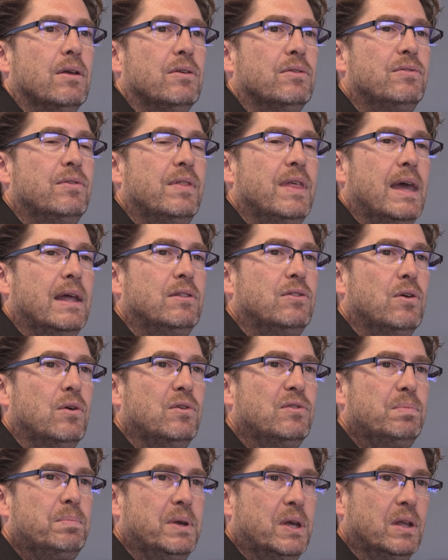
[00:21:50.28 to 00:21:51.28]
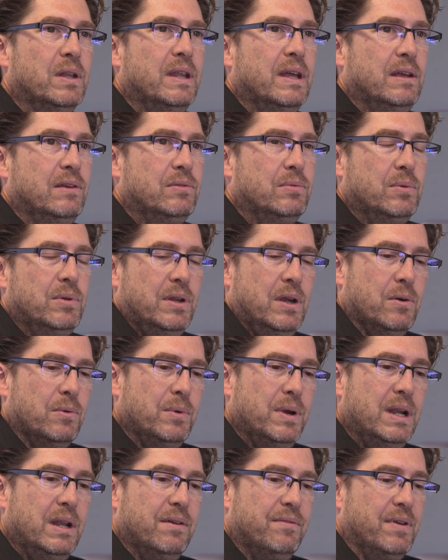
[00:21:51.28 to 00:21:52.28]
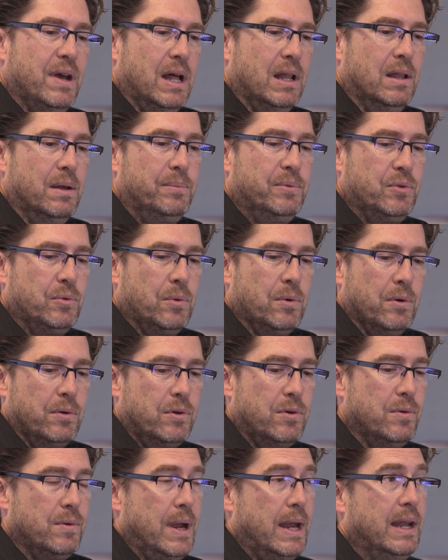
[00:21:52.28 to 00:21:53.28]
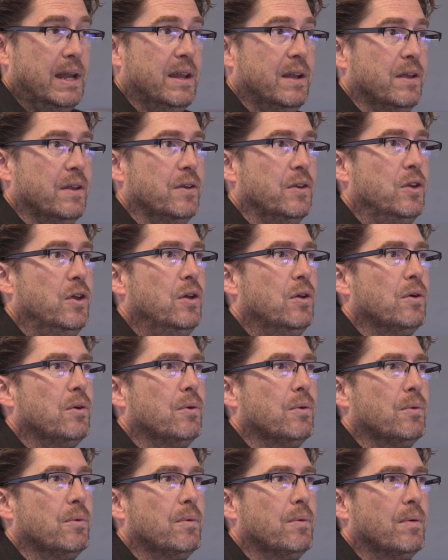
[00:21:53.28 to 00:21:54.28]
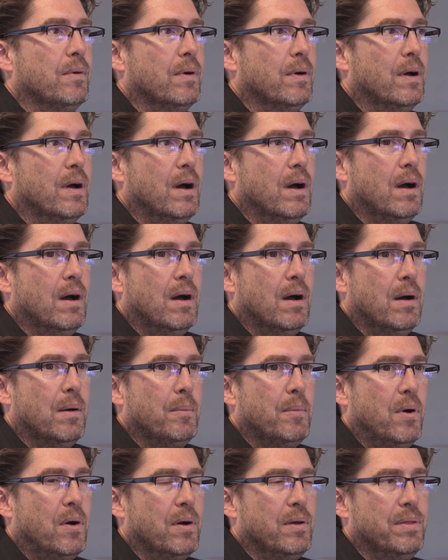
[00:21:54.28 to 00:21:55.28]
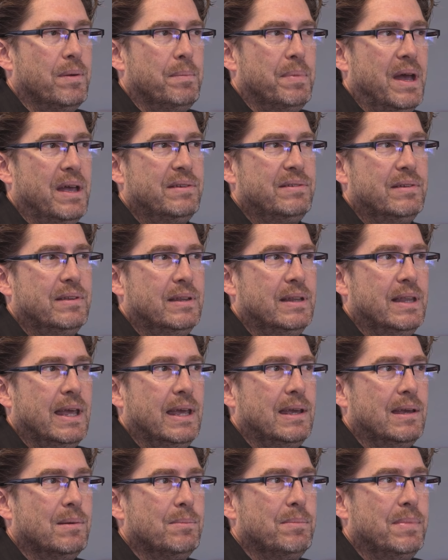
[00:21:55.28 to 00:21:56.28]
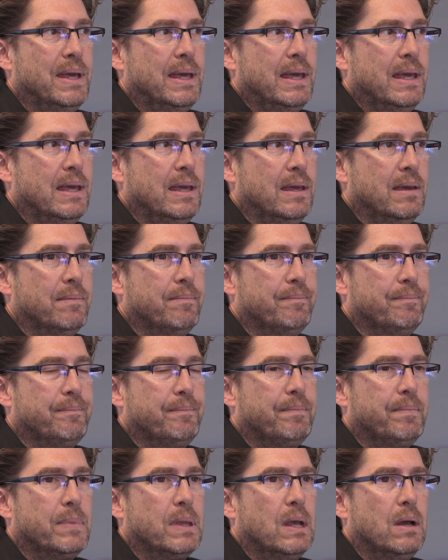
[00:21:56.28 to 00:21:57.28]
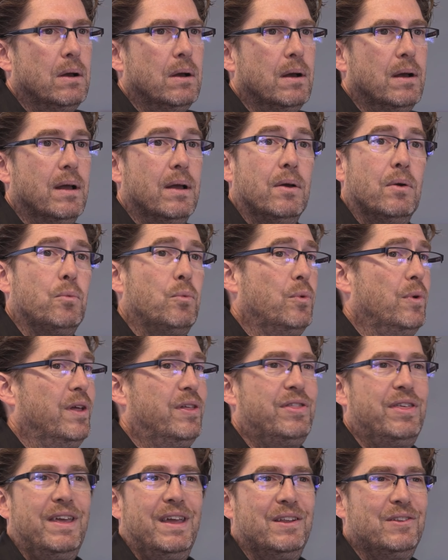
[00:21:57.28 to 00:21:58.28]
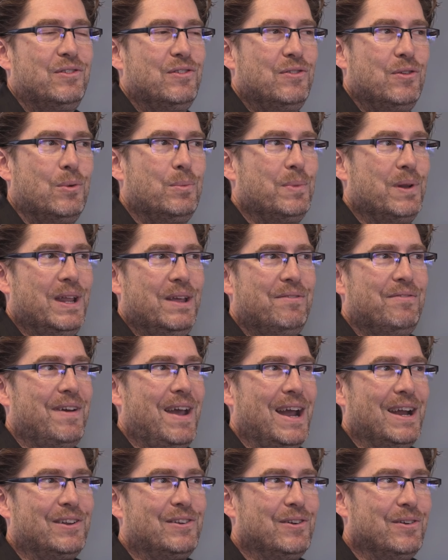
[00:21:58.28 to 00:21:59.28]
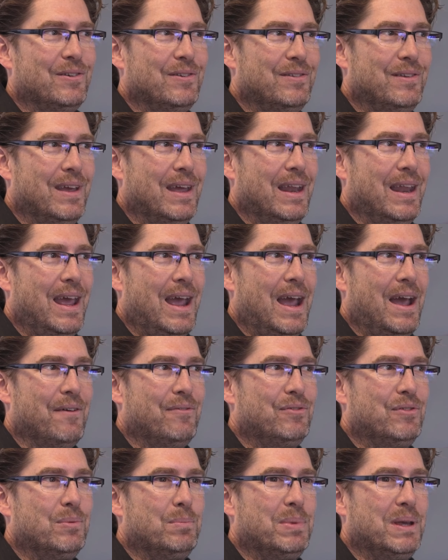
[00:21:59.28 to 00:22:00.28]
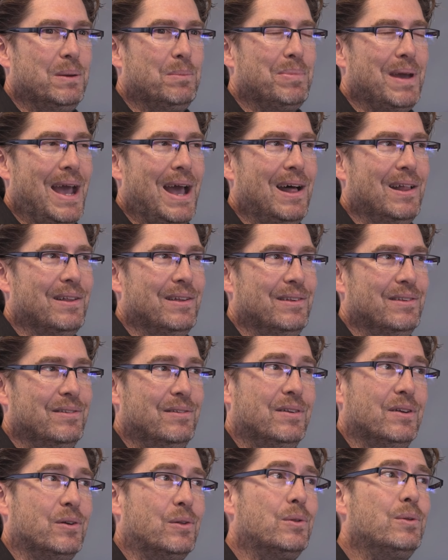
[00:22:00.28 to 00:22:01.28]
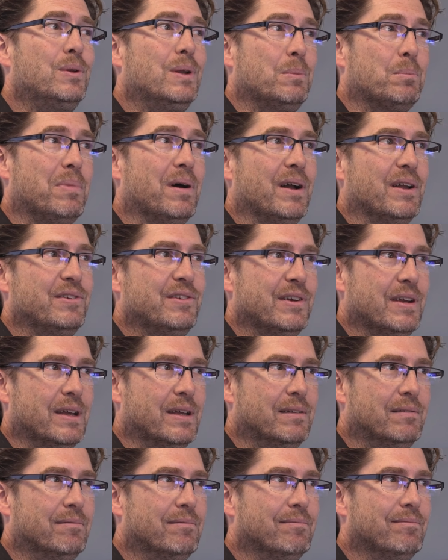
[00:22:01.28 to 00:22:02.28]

so that those buildings when they're redeveloped or created anew um, are the best that they can be within so many factors that have to be balanced, including budget,